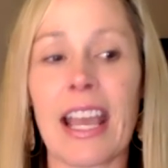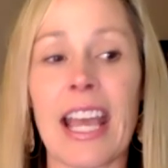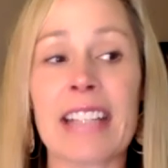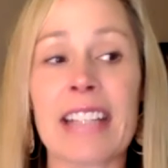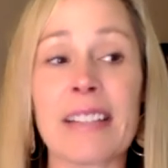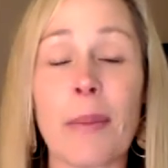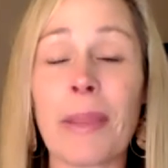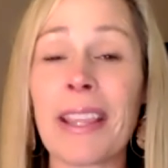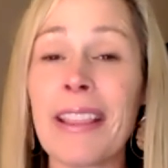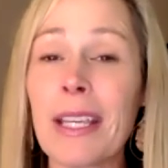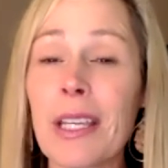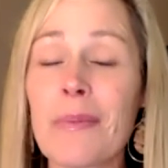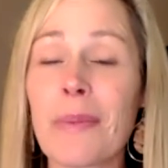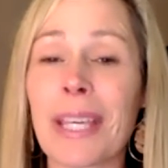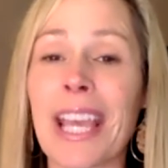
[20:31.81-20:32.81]
And something that
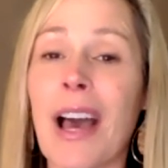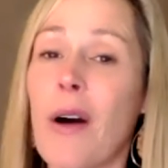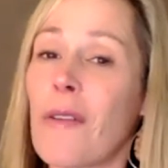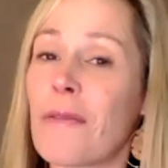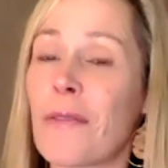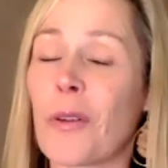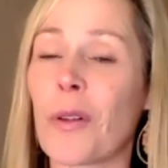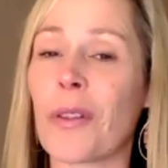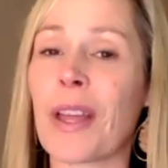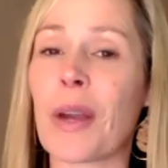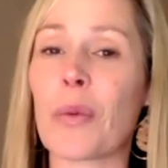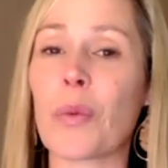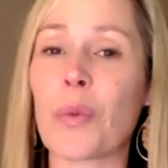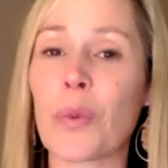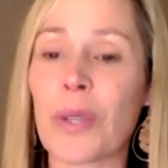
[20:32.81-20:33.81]
can be helpful
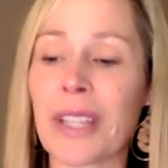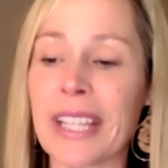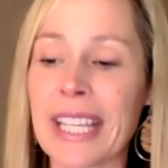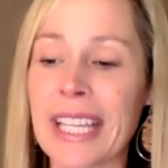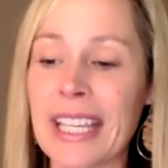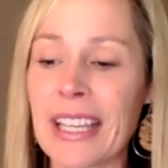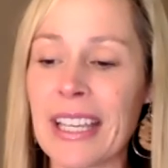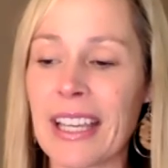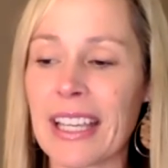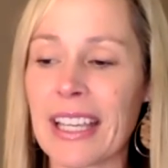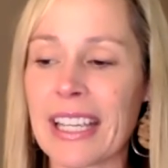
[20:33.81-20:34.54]
that really